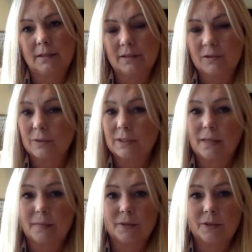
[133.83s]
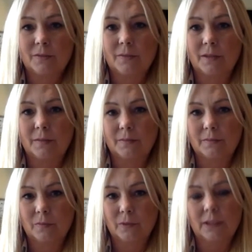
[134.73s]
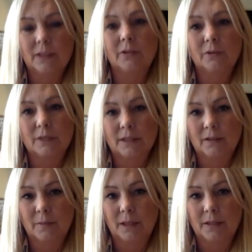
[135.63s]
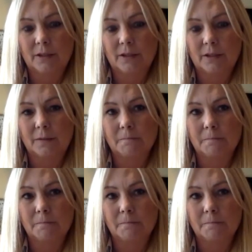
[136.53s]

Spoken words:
this is what's happened to your mom. We need to go say goodbye to her.